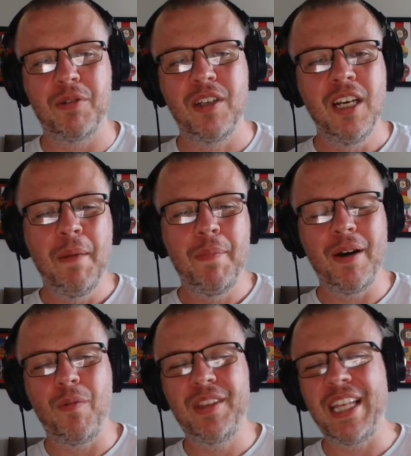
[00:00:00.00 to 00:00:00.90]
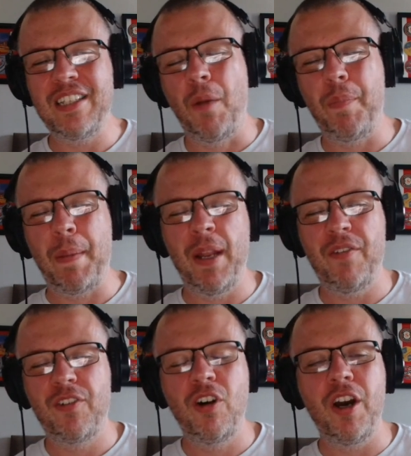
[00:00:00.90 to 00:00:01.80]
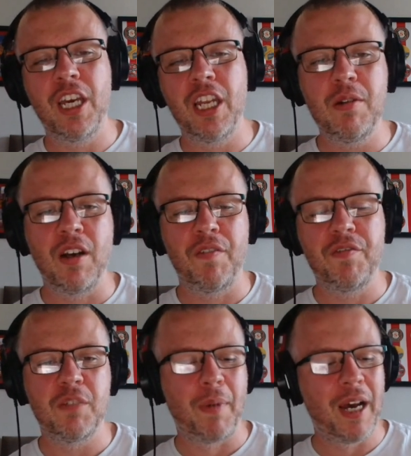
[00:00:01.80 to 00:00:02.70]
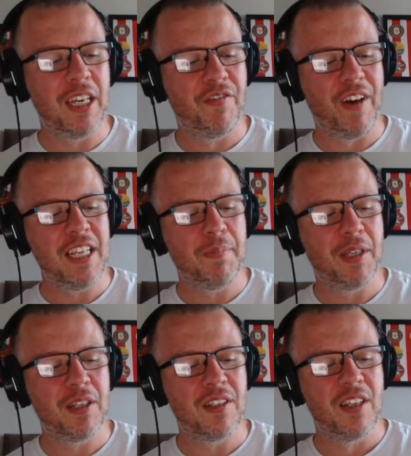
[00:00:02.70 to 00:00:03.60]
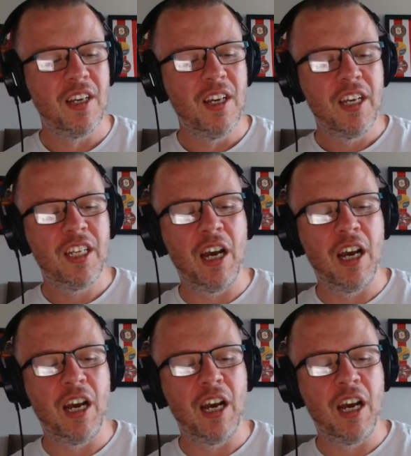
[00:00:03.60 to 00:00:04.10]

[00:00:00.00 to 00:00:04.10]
But would this not be a bit of cutting your nose off to spite your face? Because, you know,